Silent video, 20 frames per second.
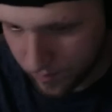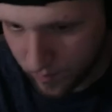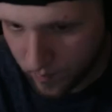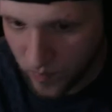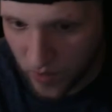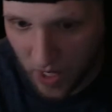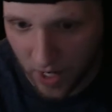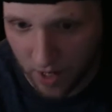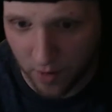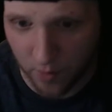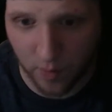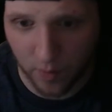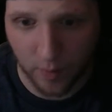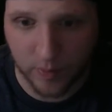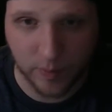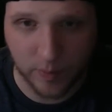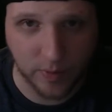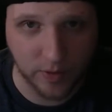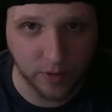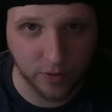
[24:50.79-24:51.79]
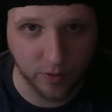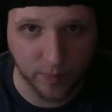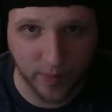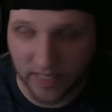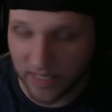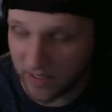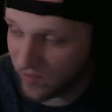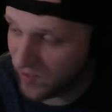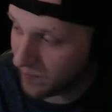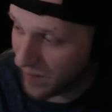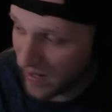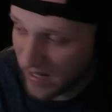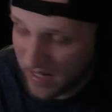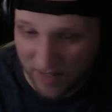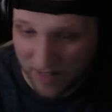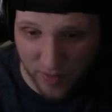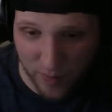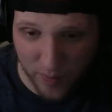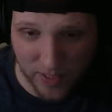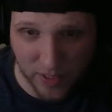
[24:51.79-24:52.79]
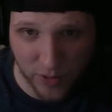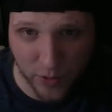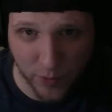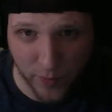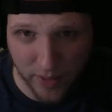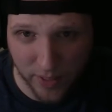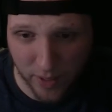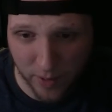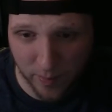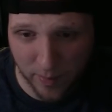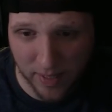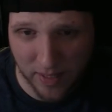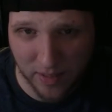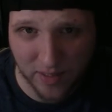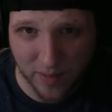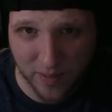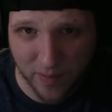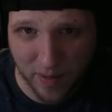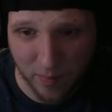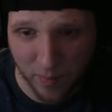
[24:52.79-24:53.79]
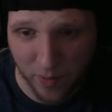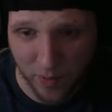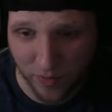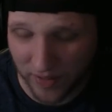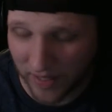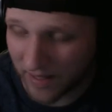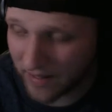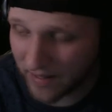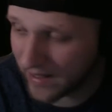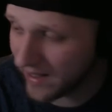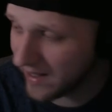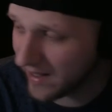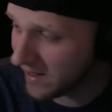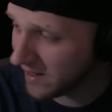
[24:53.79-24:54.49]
I don't know what we're supposed to do with my TV. My TV weighs 300 pounds. I'm not moving that thing.